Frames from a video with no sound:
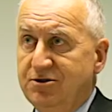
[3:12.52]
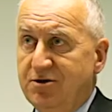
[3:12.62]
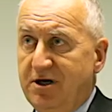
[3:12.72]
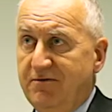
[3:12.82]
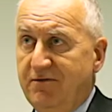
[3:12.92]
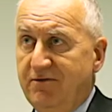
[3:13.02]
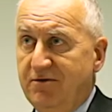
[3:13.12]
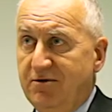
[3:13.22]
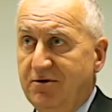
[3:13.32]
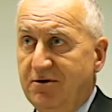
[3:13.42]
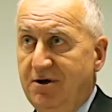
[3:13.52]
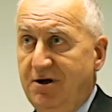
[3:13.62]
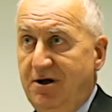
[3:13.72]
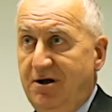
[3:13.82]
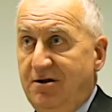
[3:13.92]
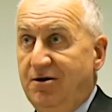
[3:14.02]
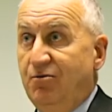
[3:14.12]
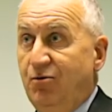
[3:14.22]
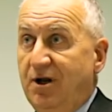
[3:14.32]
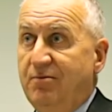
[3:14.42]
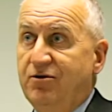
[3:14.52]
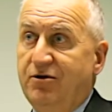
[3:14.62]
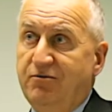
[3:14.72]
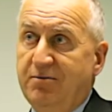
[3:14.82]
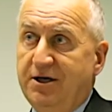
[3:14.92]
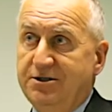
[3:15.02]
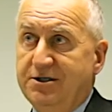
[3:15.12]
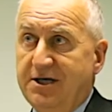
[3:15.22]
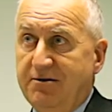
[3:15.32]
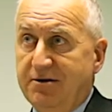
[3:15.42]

be striving for that will improve patient